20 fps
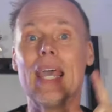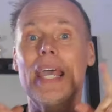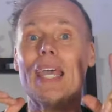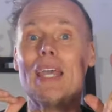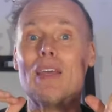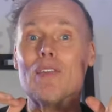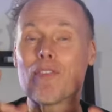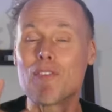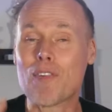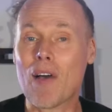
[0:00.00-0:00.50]

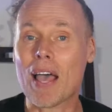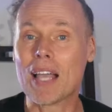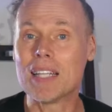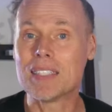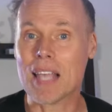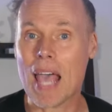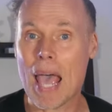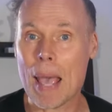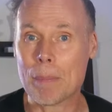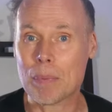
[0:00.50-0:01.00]
It
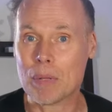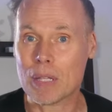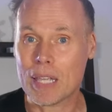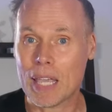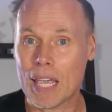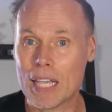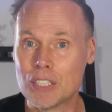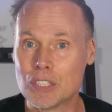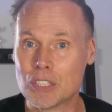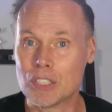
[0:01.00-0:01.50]
finds
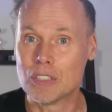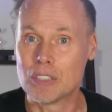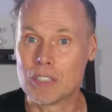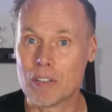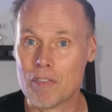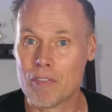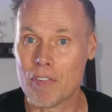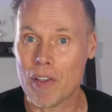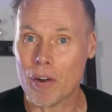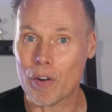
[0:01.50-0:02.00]
applications
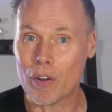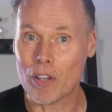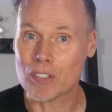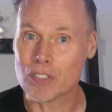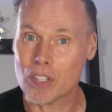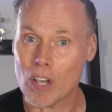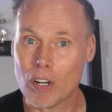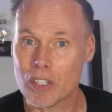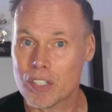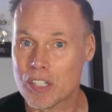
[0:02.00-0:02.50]
in
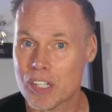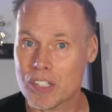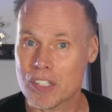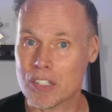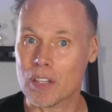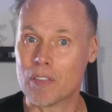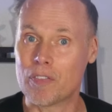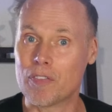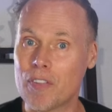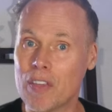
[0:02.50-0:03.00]
various
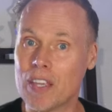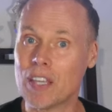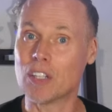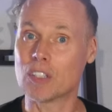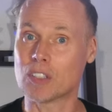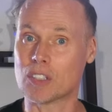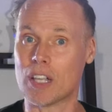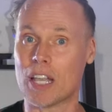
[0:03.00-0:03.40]
artistic fields